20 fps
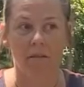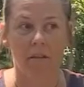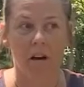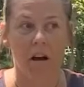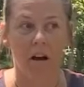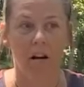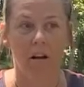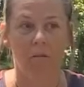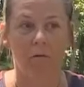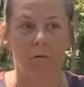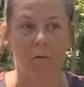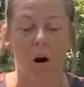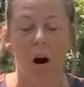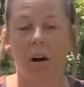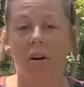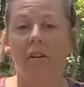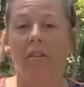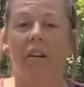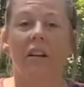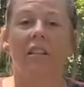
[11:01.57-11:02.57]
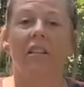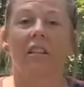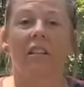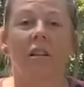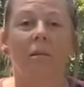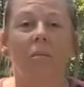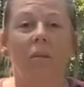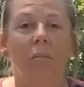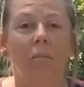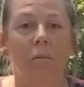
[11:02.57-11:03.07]
of water that's going
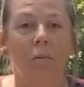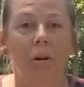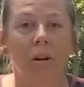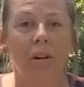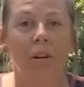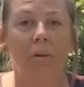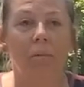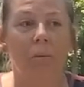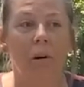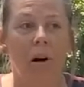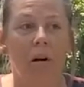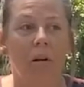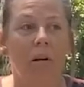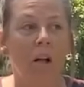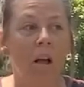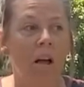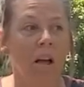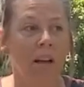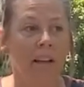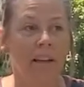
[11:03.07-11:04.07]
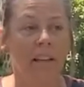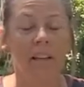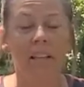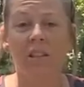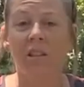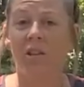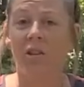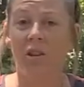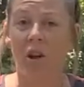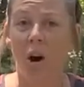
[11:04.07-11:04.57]
to be boiled? Well, he
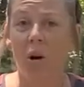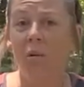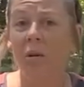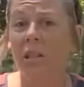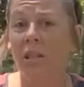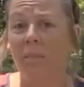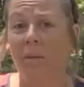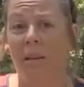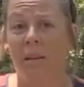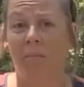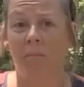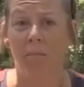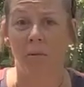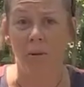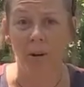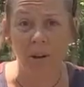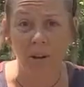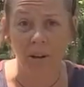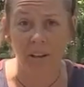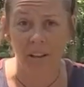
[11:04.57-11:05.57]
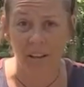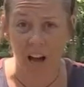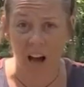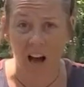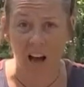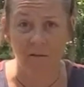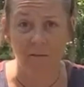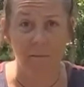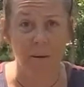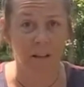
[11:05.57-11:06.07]
doesn't know he's being boiled
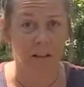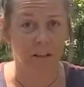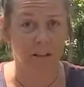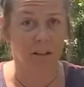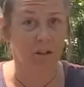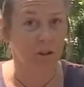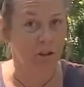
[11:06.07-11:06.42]
alive because it's